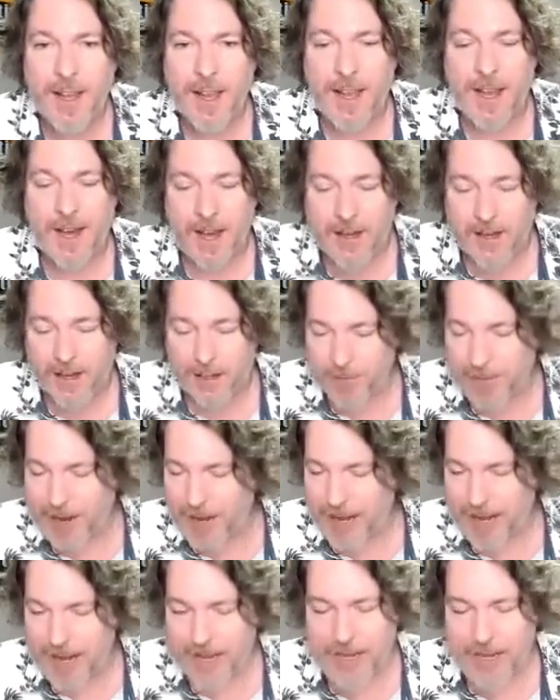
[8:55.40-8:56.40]
And I didn't
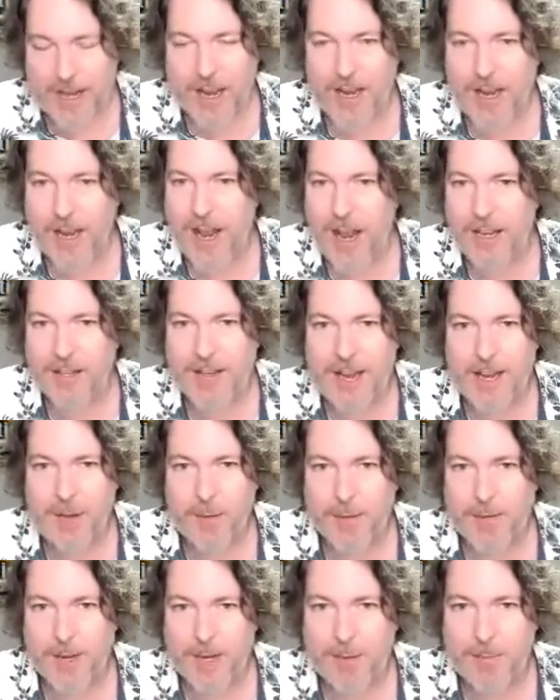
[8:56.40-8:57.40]
make any eye contact
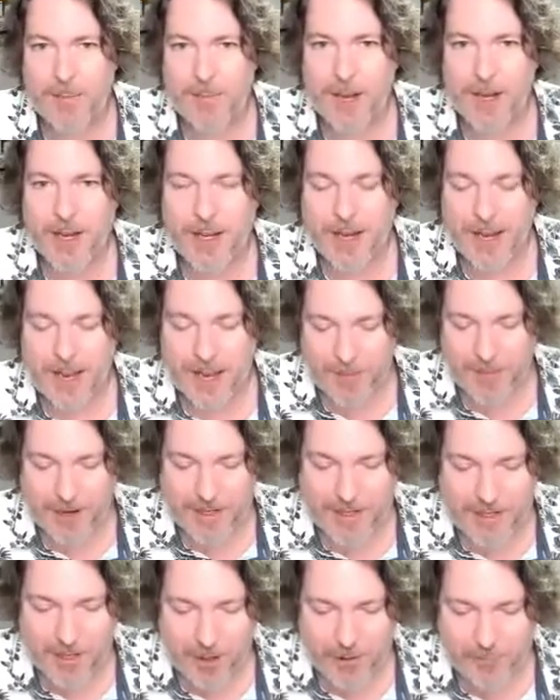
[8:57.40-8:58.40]
with anybody, had my
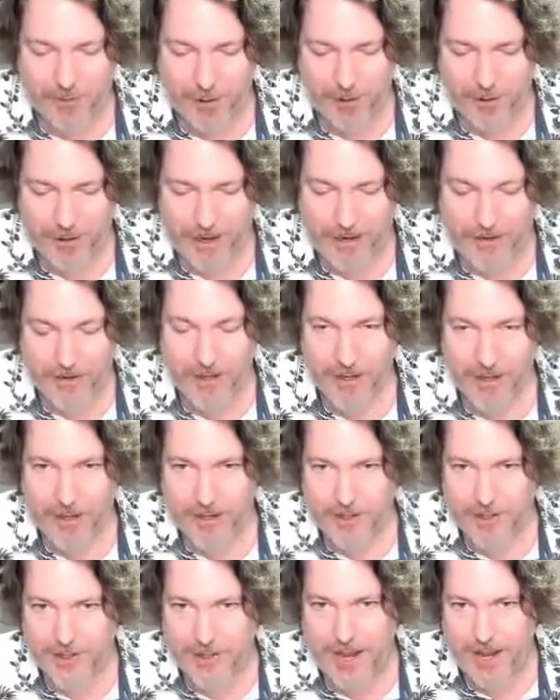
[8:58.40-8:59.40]
cell phone out,
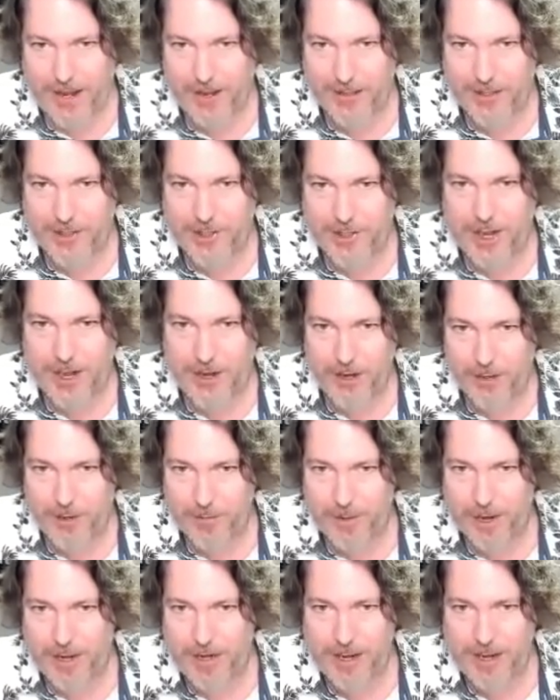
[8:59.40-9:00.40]
sat on the stairs
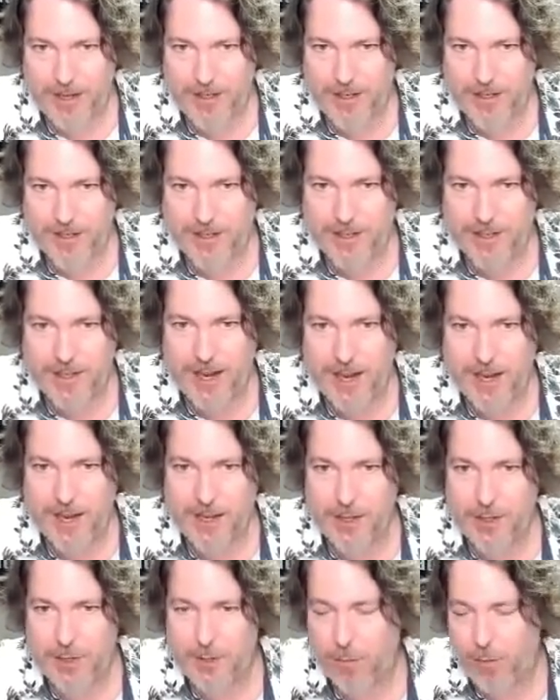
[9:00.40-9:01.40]
right next to the
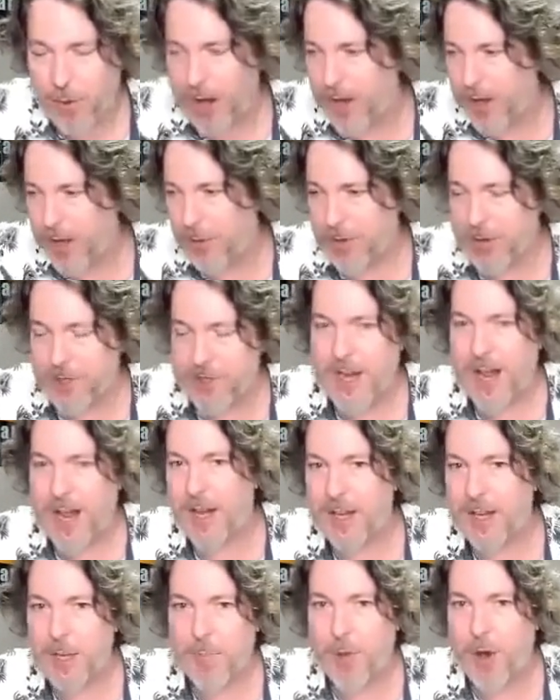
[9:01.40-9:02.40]
stage while they were
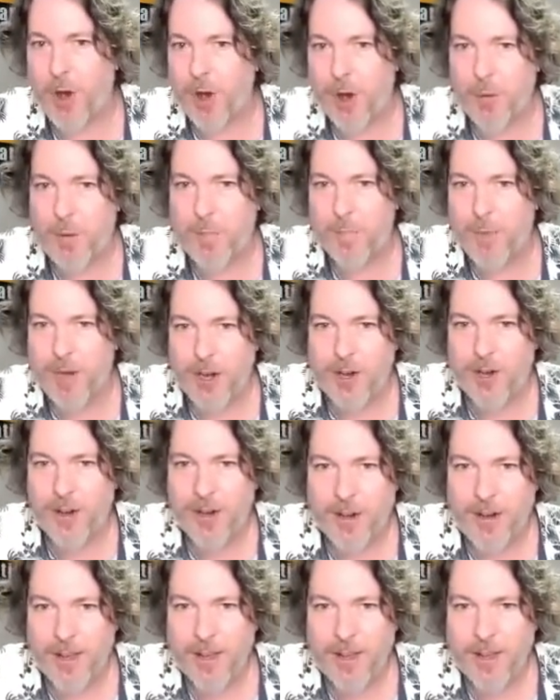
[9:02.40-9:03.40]
stocking the bar with beer.